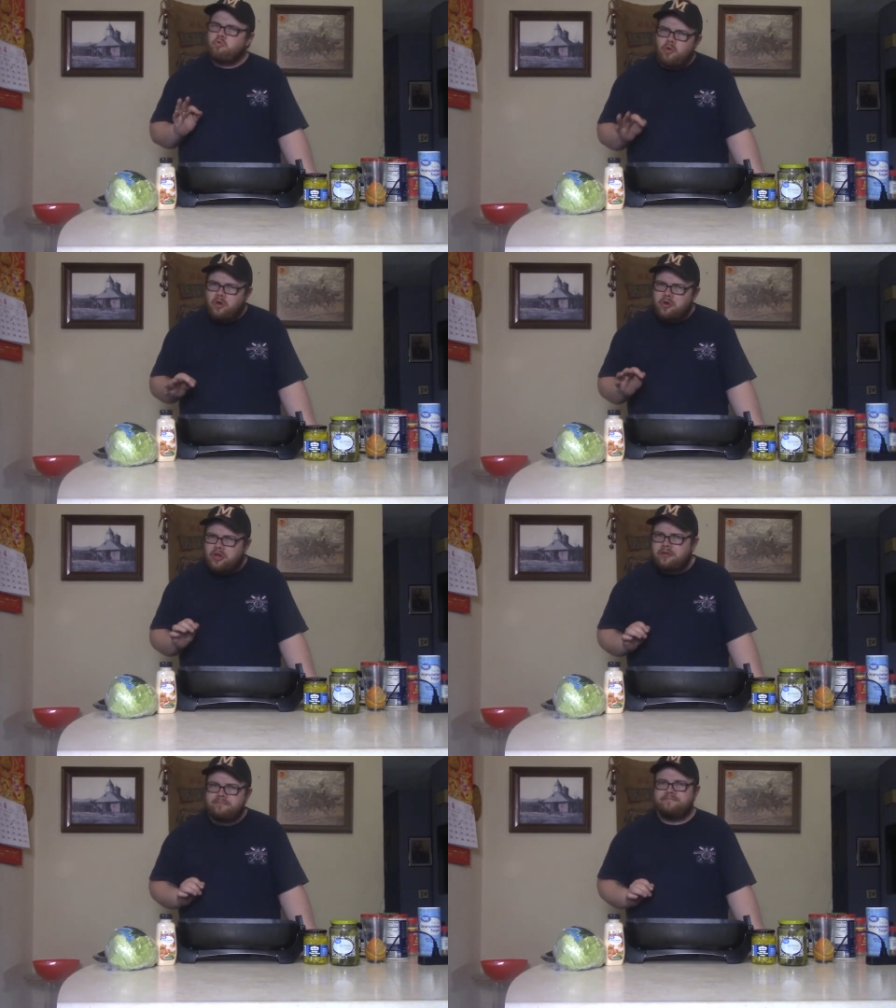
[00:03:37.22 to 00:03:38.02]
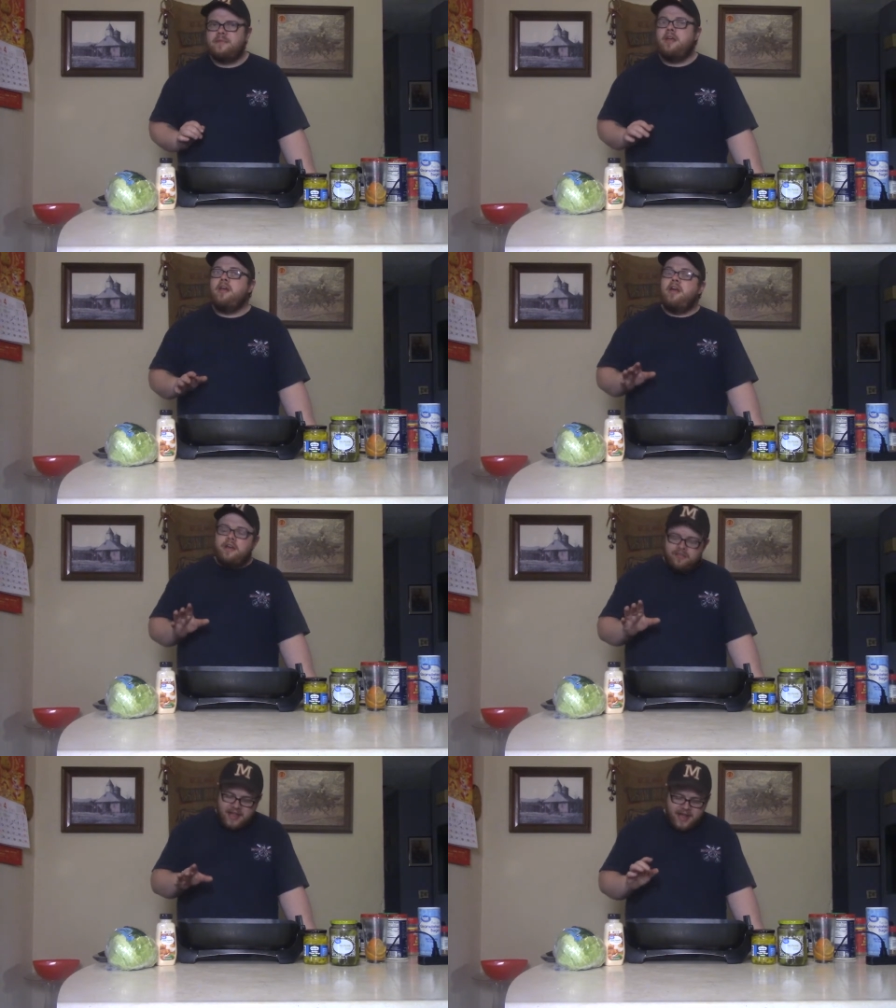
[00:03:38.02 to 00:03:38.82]
real good.
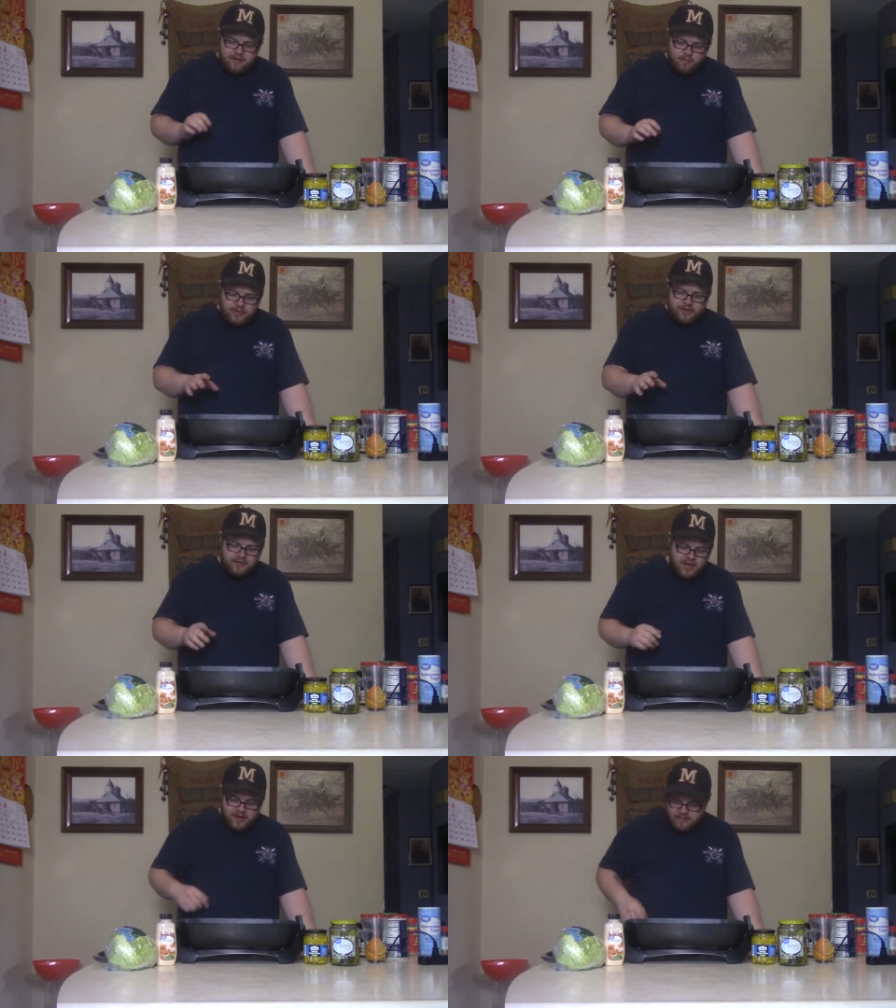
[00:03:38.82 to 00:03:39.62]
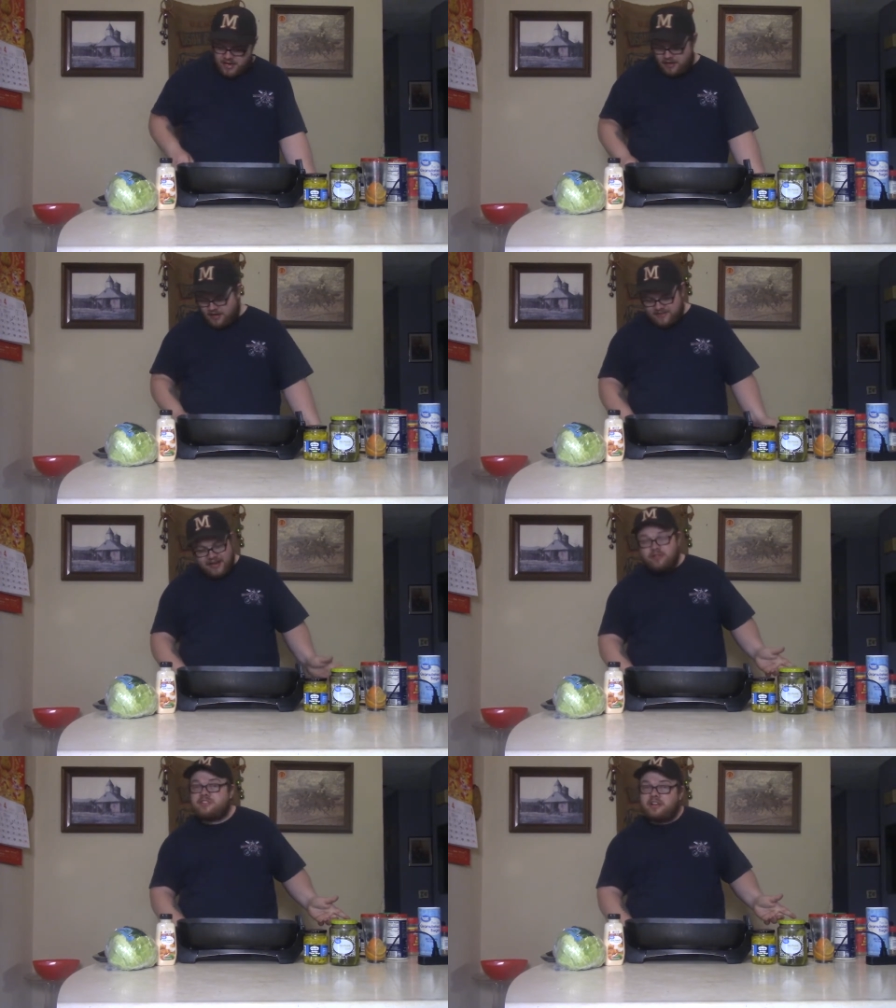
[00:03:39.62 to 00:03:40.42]
Then, when they're done, and it's not
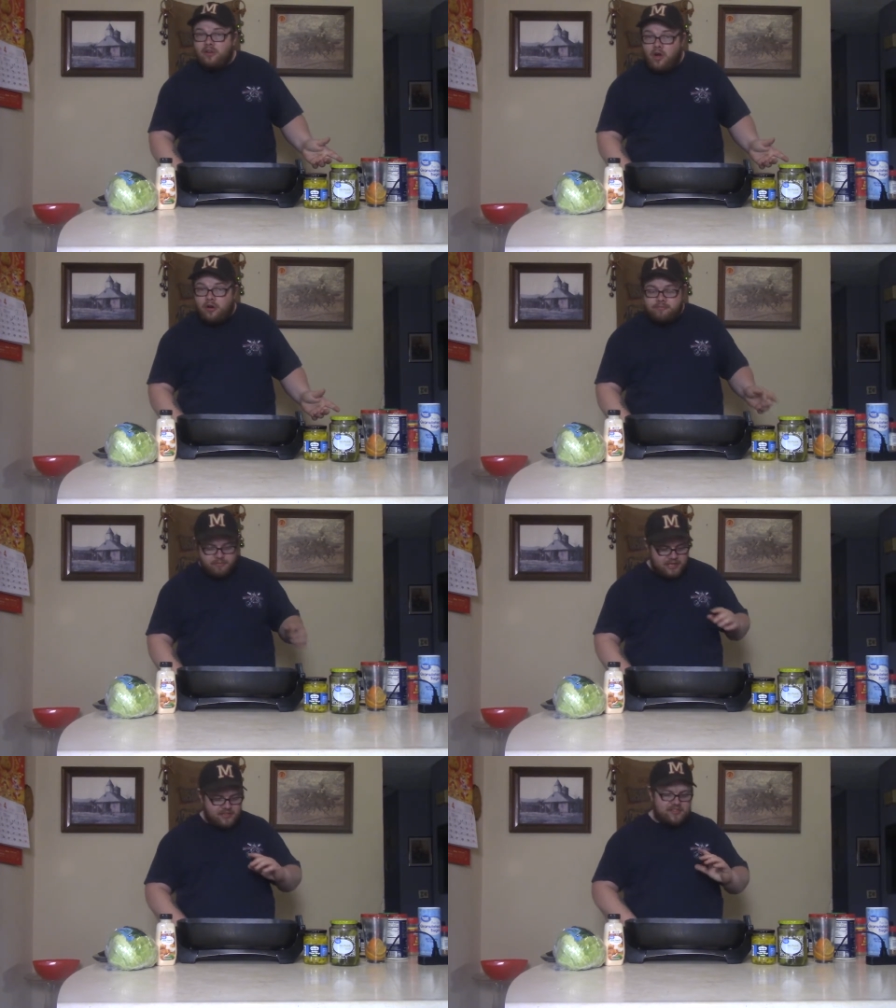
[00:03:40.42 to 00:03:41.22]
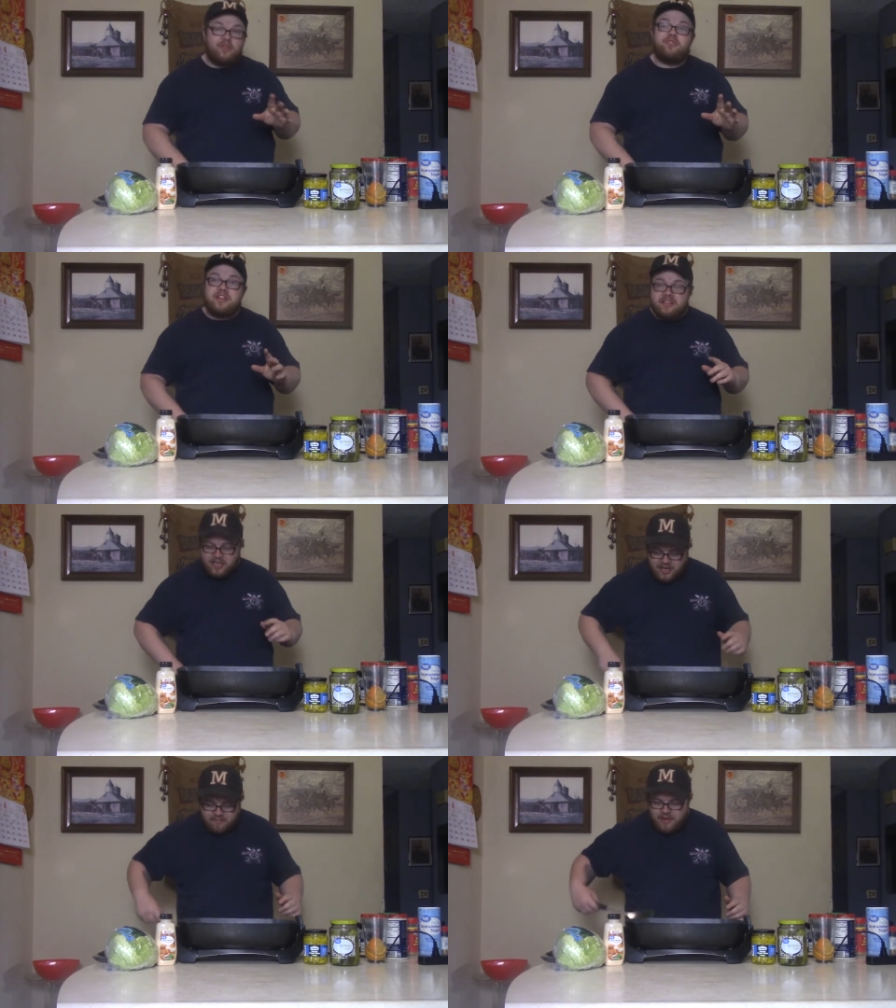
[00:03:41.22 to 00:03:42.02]
gonna take long because they're thin
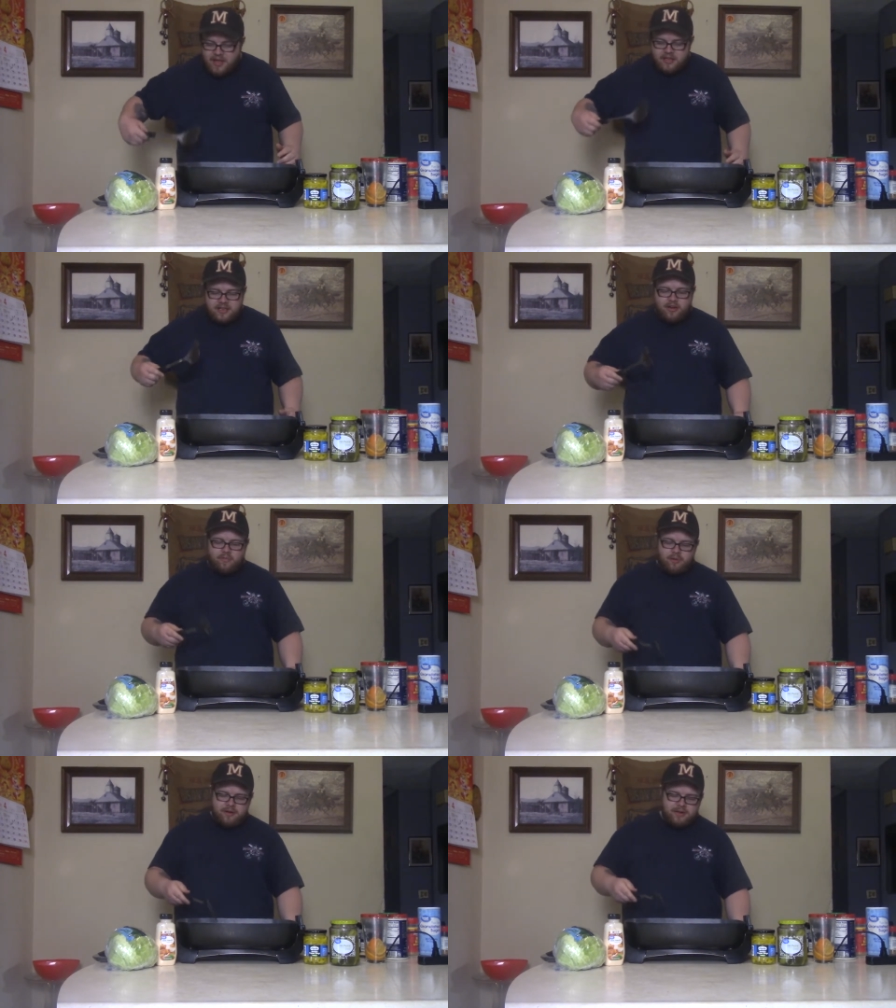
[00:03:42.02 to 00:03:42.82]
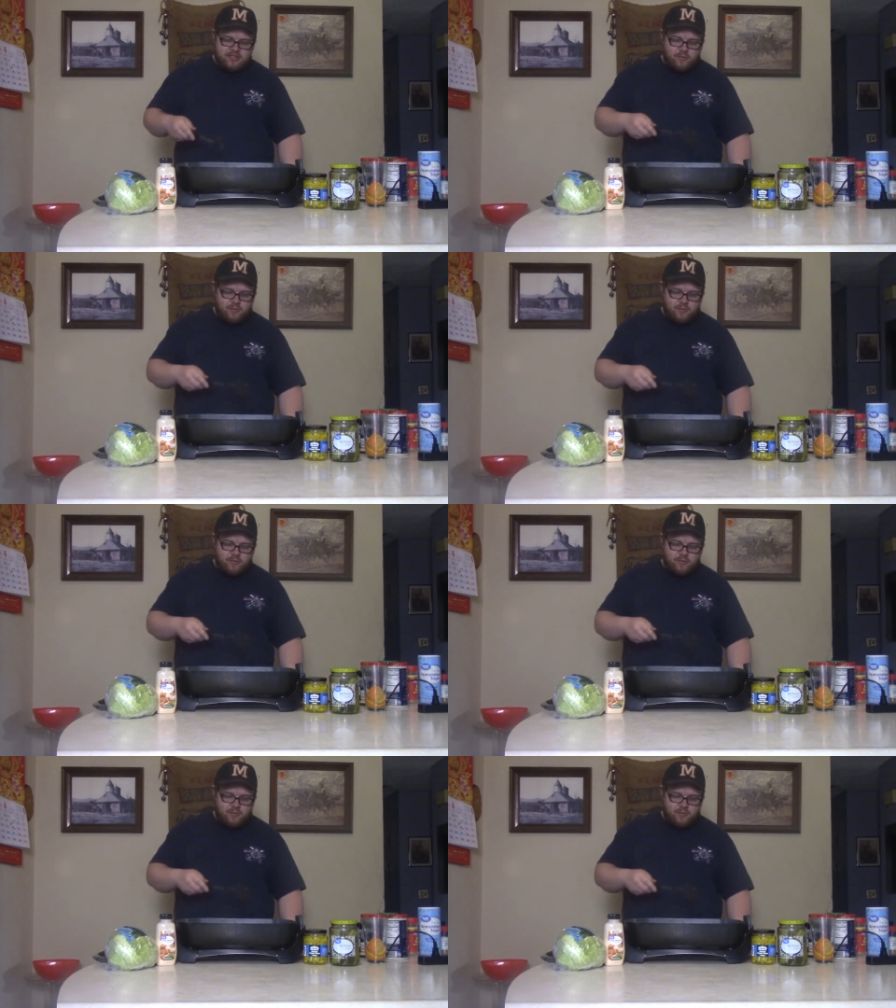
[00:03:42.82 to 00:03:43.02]
cut, you know, pretty much